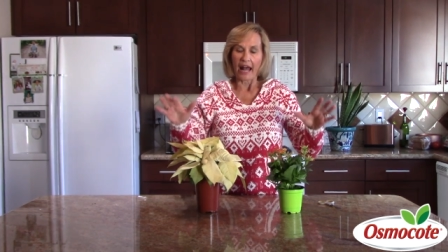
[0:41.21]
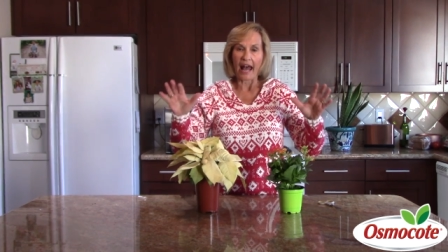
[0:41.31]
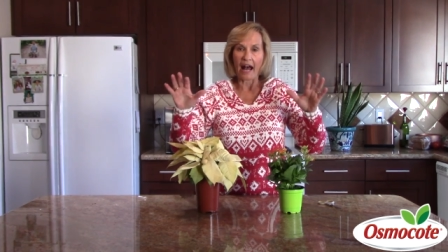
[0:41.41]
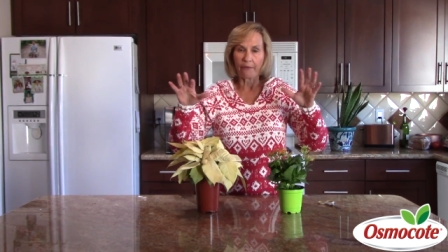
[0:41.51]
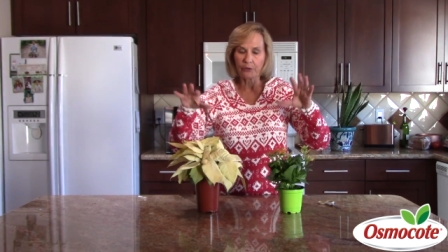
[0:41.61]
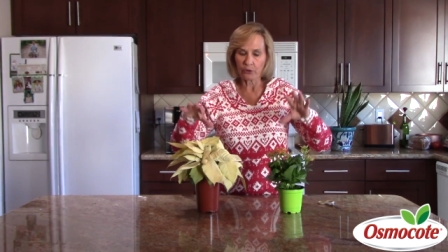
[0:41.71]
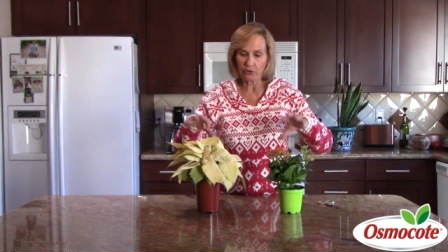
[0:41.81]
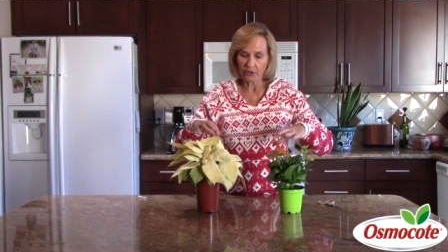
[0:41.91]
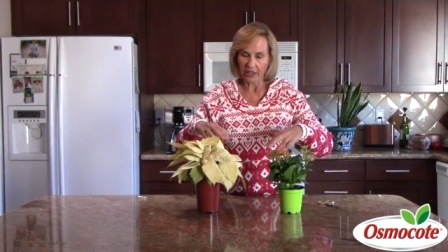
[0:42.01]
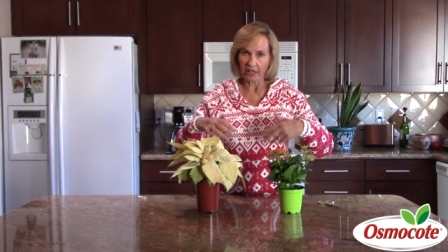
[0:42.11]

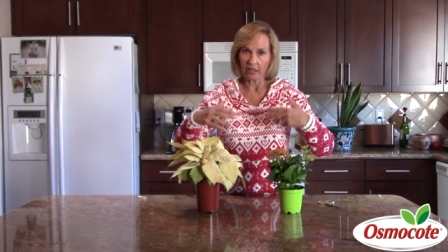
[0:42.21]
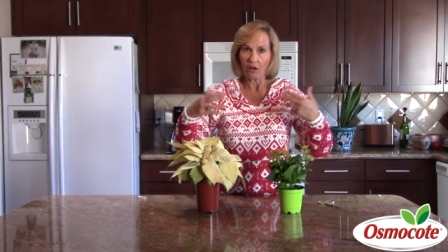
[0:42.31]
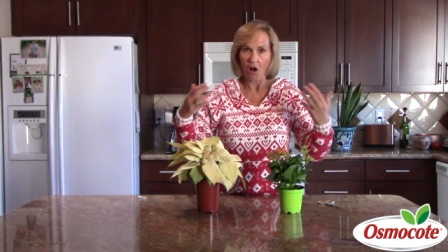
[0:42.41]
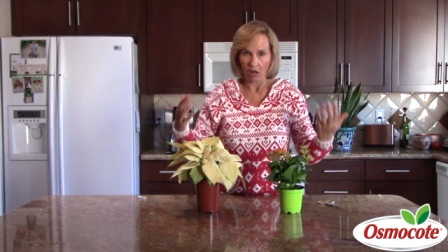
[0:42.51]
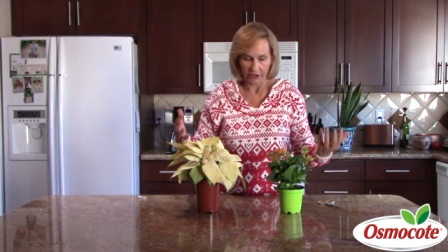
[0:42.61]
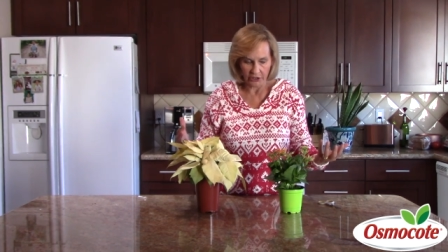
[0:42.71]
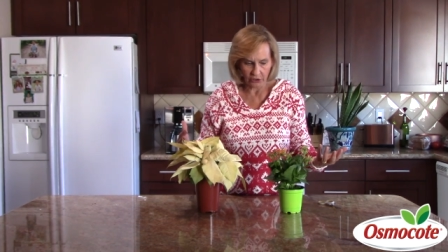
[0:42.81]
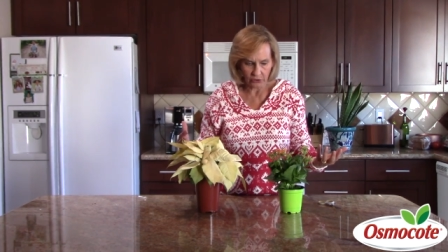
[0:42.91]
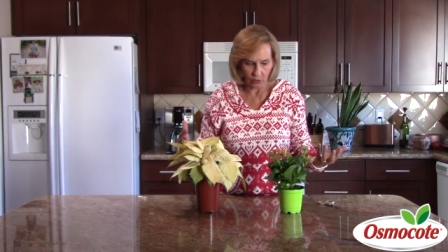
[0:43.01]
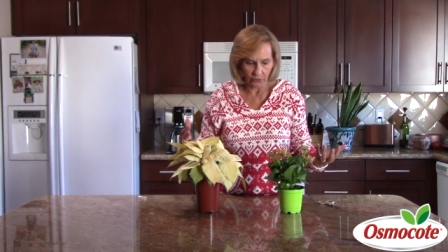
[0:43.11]
after the holidays
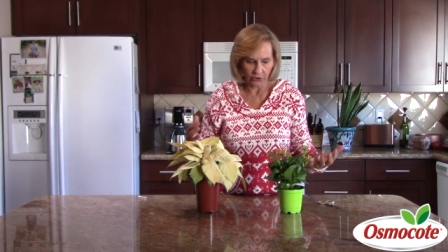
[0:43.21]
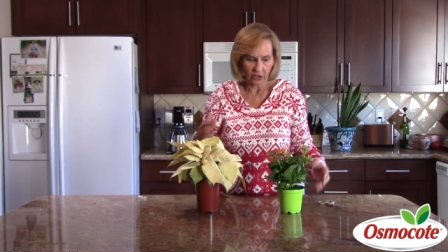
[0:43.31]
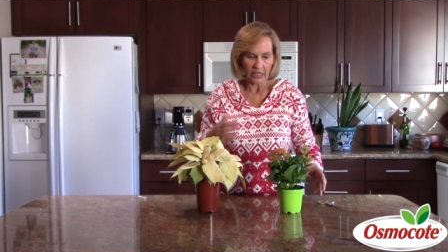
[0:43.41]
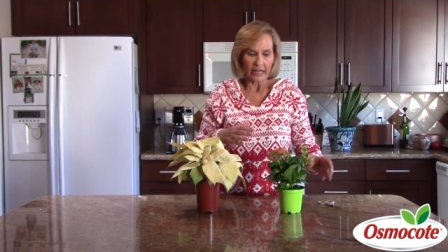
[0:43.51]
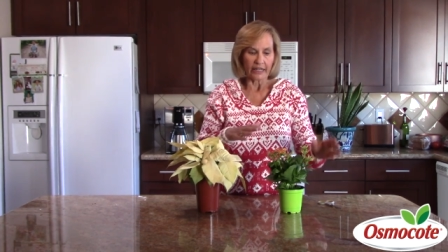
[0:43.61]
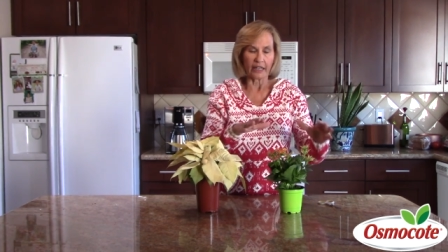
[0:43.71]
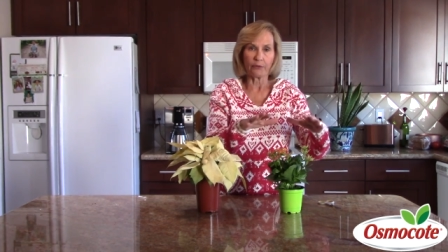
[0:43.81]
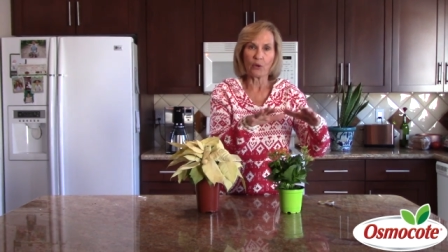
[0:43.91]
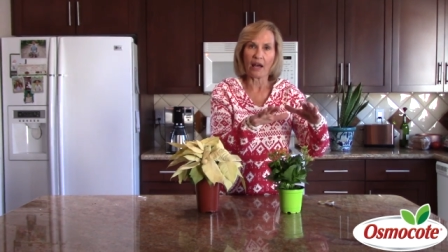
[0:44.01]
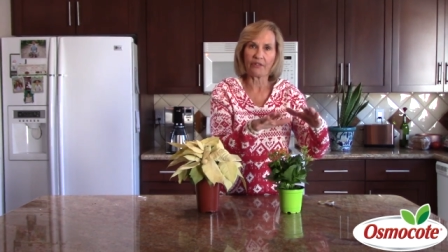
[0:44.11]
is over, if
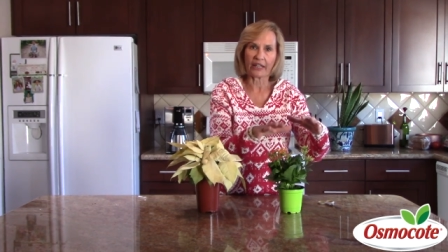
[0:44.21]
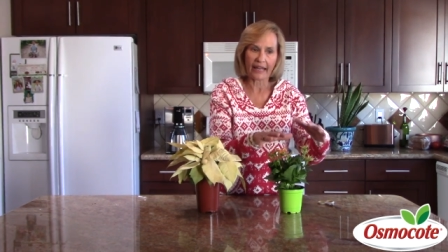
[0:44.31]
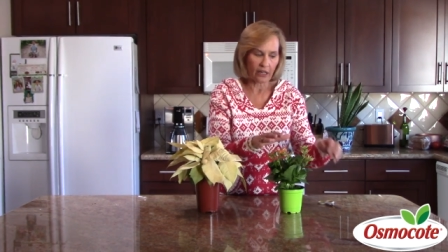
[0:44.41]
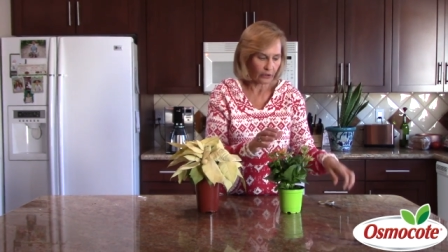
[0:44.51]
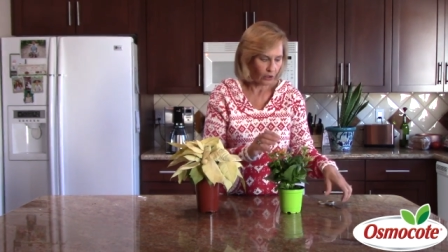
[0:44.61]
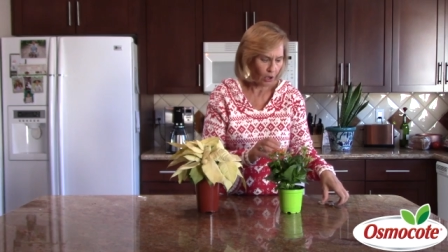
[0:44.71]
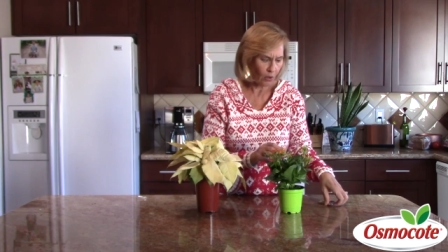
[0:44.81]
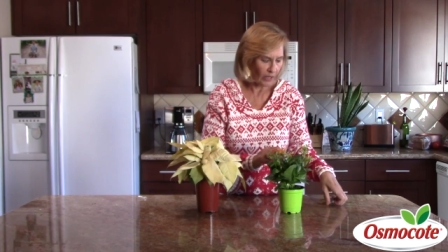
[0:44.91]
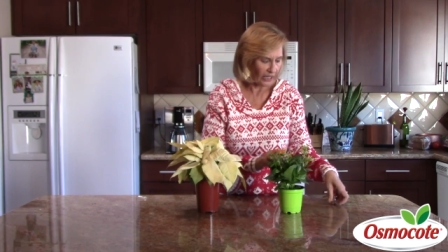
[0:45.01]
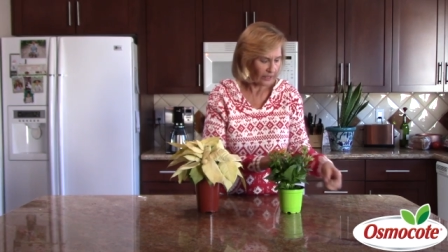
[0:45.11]
you have the
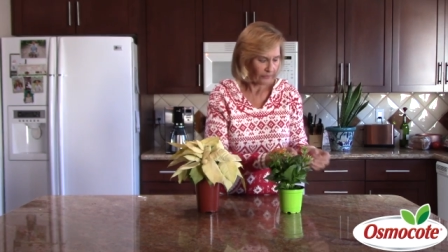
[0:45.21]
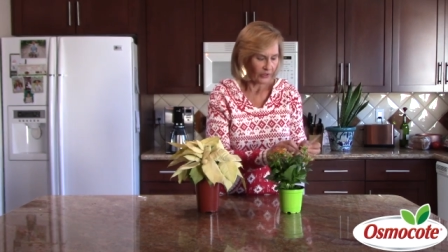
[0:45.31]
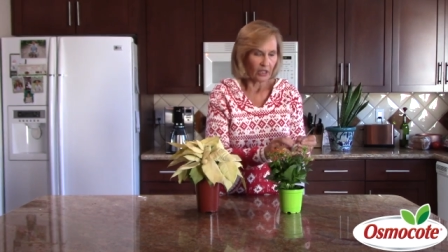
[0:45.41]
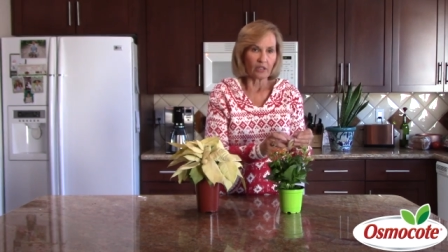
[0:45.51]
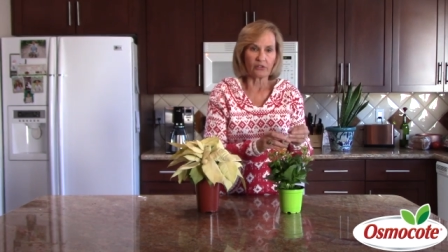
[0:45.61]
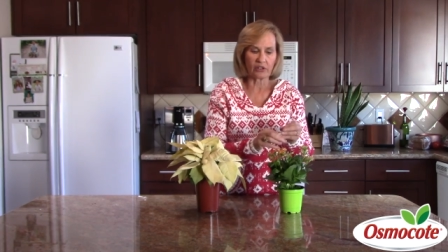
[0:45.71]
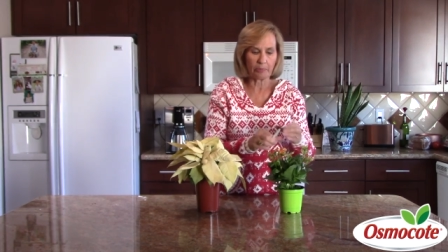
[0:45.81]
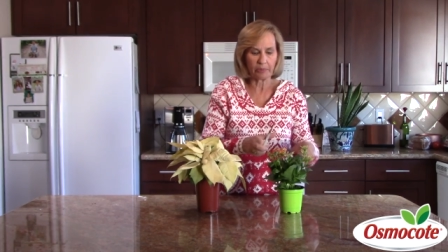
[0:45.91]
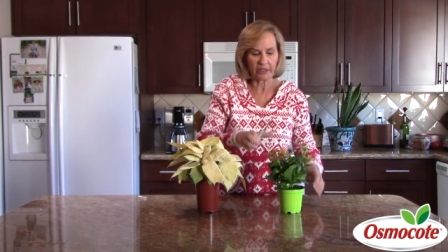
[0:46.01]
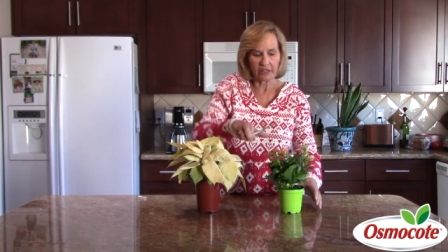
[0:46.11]
kalanchoe,
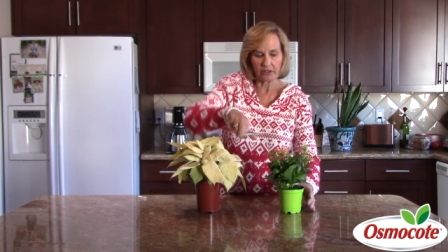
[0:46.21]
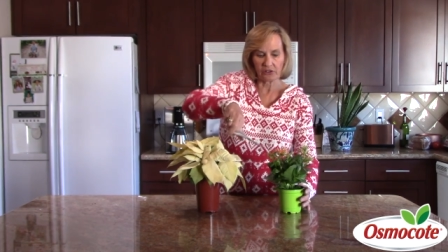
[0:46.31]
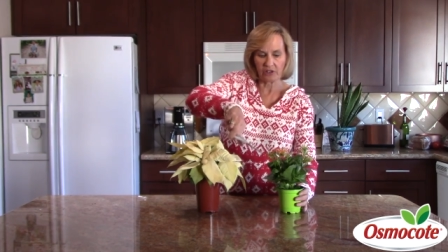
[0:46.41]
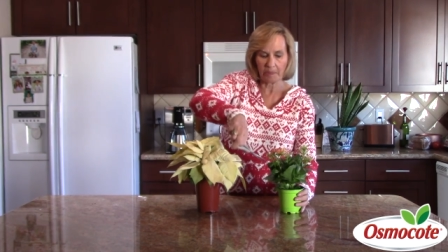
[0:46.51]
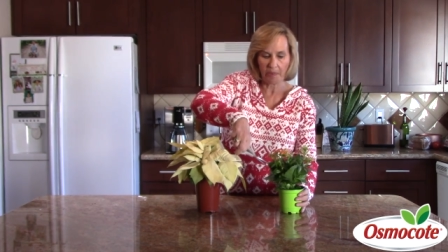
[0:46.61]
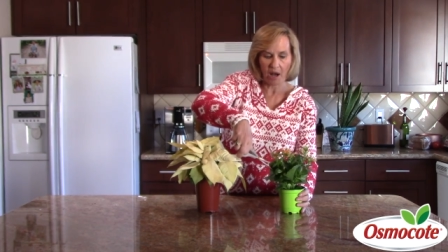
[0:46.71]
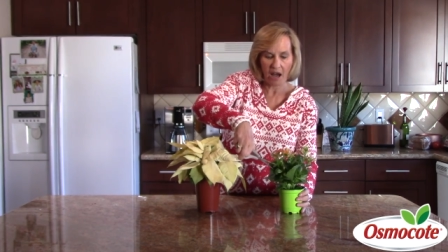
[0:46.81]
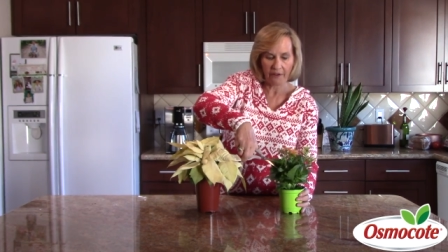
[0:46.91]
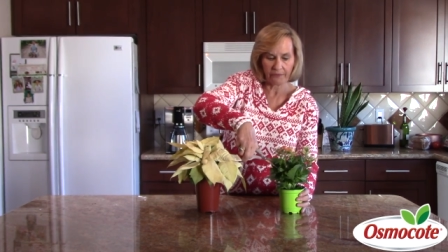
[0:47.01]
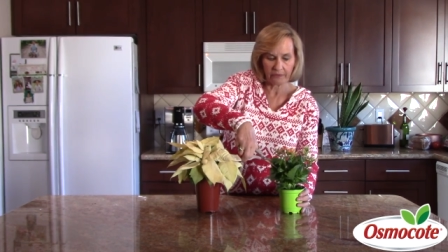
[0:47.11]
simply snip
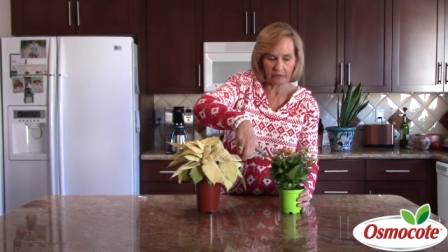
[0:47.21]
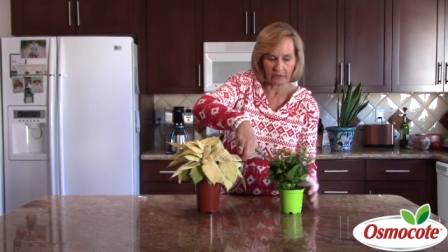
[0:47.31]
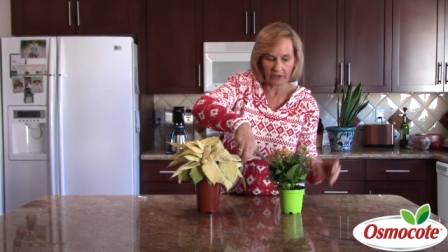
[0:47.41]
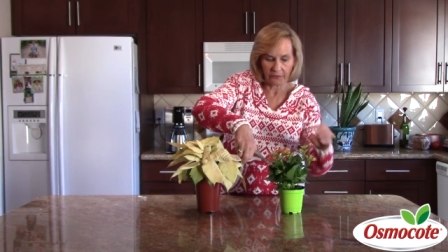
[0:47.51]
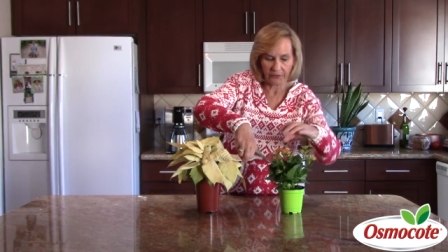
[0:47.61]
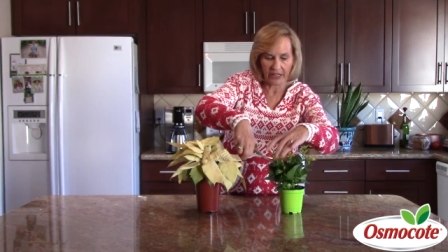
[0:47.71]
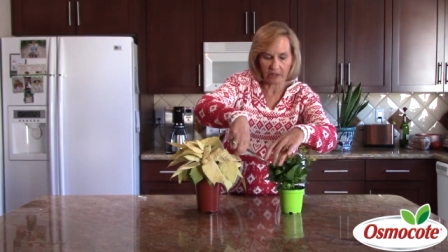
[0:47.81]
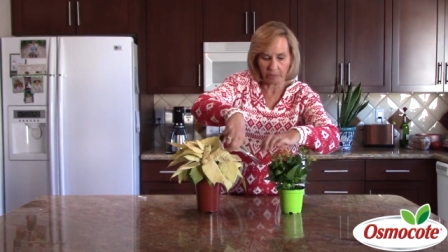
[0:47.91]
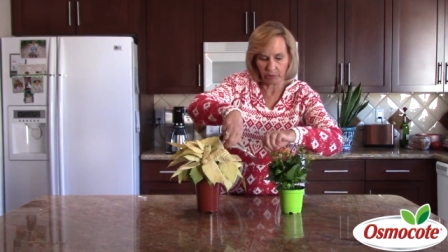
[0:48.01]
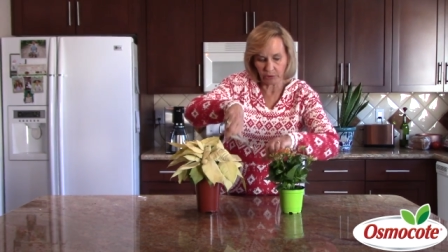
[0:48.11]
off the
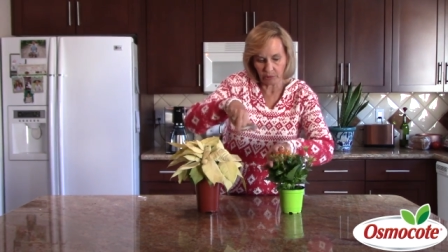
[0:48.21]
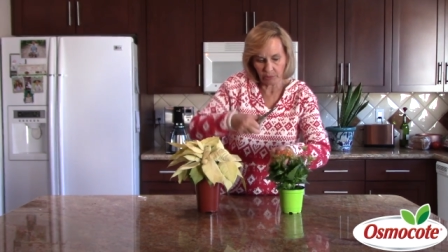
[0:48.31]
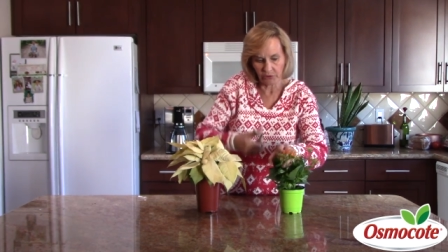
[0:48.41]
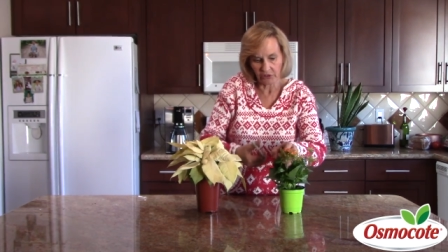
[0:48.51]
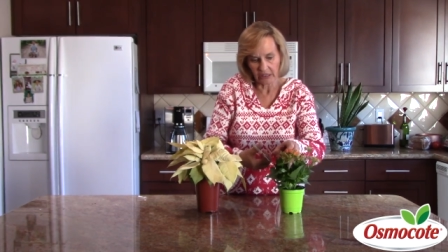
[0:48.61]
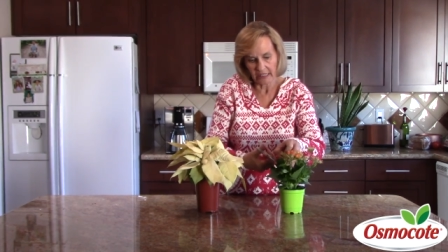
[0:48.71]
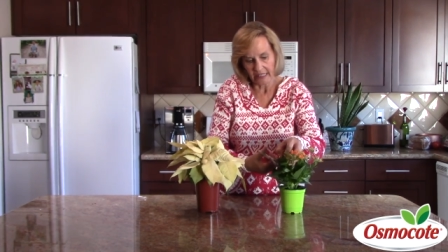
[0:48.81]
faded blooms.